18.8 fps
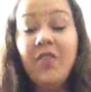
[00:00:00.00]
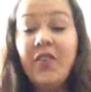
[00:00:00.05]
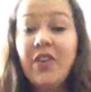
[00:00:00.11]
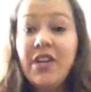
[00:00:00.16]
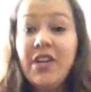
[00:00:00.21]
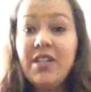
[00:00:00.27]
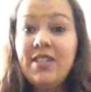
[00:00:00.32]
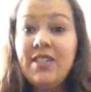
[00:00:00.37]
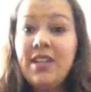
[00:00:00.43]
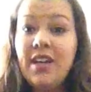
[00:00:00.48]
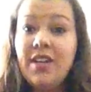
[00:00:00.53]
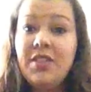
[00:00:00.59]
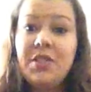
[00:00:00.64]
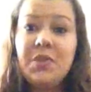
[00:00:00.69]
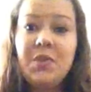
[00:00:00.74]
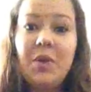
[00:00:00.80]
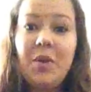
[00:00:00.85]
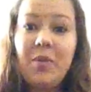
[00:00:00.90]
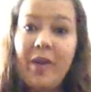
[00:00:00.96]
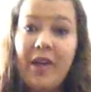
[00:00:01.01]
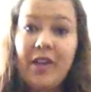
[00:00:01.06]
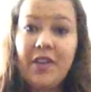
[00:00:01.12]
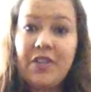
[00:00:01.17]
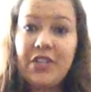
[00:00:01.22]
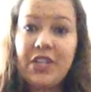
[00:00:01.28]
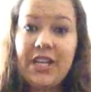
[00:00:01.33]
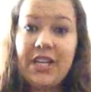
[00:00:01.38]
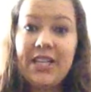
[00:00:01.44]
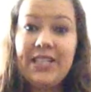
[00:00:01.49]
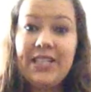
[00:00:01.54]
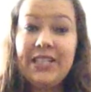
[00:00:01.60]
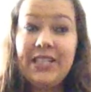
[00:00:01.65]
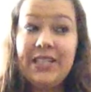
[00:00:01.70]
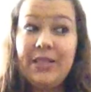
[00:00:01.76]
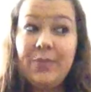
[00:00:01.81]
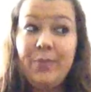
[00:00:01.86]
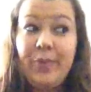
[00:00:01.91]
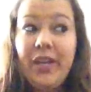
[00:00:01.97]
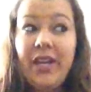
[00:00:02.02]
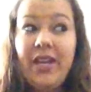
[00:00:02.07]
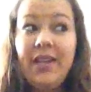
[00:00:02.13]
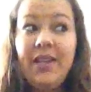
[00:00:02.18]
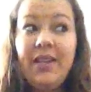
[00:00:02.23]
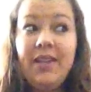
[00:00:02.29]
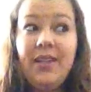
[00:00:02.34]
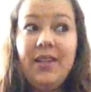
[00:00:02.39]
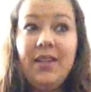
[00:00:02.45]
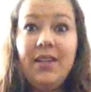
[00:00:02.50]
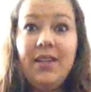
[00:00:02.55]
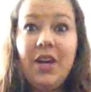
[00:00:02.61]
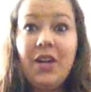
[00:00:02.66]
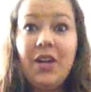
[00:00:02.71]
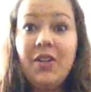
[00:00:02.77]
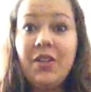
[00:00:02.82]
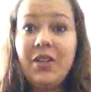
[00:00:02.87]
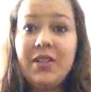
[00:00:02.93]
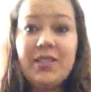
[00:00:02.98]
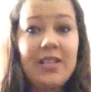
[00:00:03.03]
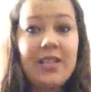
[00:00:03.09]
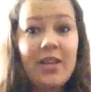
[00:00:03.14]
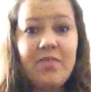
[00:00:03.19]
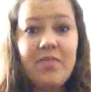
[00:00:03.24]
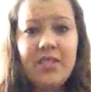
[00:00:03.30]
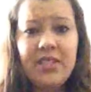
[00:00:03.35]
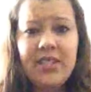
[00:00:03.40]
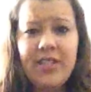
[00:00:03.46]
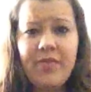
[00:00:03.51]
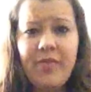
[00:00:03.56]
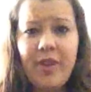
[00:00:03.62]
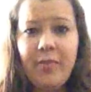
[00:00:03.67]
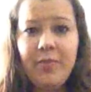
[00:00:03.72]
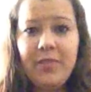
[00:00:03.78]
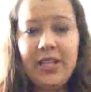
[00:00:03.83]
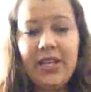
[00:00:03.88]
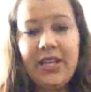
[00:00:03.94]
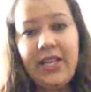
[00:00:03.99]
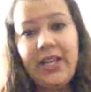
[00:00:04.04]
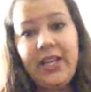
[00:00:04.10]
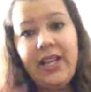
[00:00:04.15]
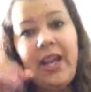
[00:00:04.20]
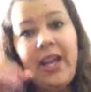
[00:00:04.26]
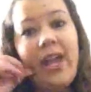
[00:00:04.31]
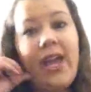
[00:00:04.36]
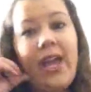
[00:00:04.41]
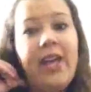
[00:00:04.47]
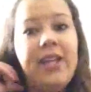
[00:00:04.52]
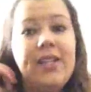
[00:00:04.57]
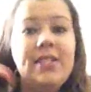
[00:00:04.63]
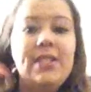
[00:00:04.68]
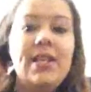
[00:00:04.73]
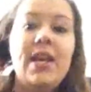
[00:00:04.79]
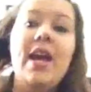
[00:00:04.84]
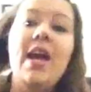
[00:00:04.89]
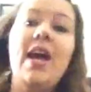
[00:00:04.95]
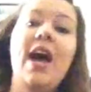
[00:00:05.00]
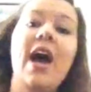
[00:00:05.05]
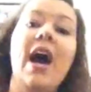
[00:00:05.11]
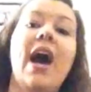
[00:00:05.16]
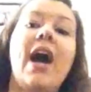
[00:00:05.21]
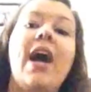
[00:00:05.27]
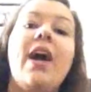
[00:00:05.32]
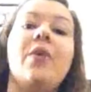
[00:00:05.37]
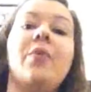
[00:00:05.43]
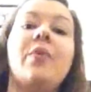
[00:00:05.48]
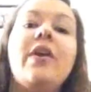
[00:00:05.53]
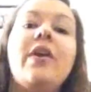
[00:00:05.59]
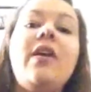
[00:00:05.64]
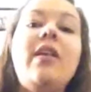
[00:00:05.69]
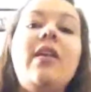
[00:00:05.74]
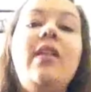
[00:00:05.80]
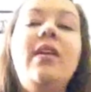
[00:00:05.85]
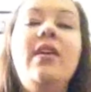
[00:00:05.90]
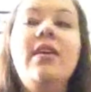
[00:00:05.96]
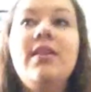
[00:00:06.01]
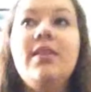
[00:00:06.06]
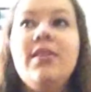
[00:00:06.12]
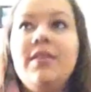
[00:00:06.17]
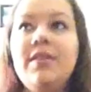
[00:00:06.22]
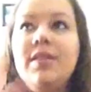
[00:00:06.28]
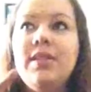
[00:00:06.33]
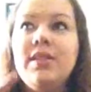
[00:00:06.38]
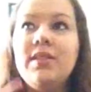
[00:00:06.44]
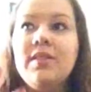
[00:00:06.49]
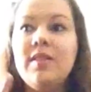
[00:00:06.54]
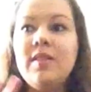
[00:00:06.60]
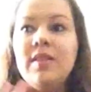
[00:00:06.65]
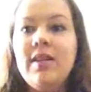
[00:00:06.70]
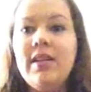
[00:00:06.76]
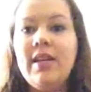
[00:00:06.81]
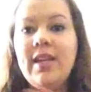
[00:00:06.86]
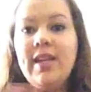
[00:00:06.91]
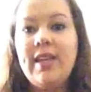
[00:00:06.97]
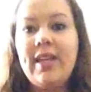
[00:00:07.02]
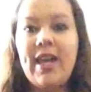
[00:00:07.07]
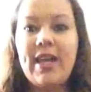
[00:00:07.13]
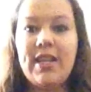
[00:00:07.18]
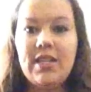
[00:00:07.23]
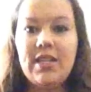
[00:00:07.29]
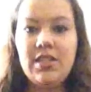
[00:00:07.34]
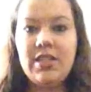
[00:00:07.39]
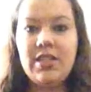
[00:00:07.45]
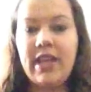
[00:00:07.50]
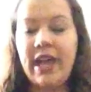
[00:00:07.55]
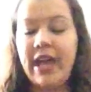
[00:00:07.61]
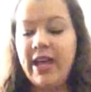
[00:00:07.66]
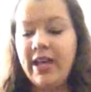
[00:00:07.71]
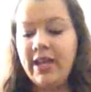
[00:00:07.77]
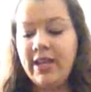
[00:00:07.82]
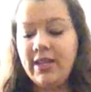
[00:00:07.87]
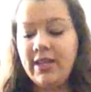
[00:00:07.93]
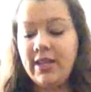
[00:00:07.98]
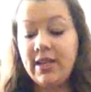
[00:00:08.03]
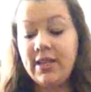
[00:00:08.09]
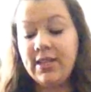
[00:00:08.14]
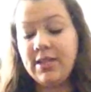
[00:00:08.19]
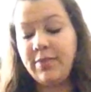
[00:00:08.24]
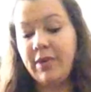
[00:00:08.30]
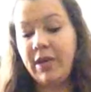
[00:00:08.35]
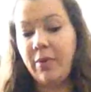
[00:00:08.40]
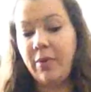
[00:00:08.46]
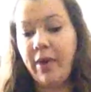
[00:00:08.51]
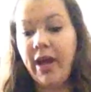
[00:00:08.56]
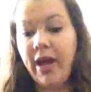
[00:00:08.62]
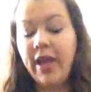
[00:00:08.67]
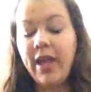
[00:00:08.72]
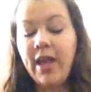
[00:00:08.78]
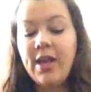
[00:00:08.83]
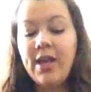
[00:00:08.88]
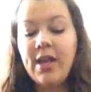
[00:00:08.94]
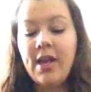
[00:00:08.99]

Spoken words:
First, I just want to apologize. It's been a long time since I've updated, and I will get into that and explain why.